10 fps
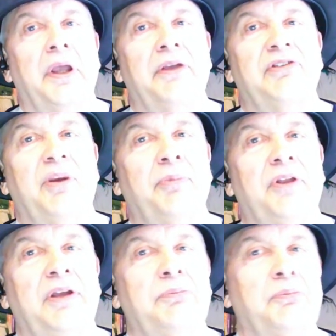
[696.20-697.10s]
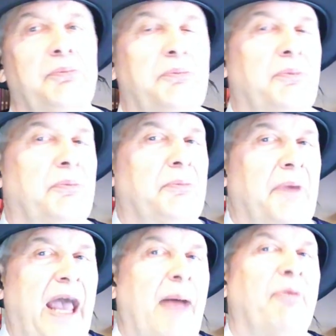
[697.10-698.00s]
something
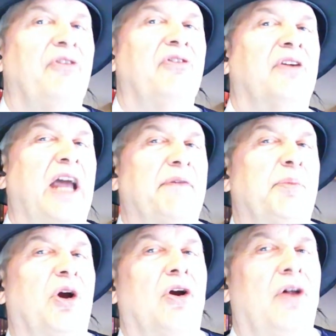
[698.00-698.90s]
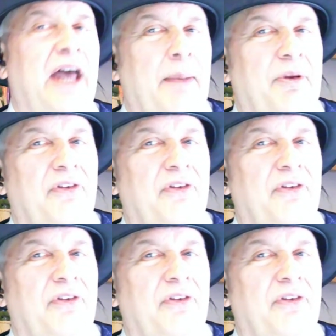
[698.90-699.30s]
happens, kind of a miracle happens.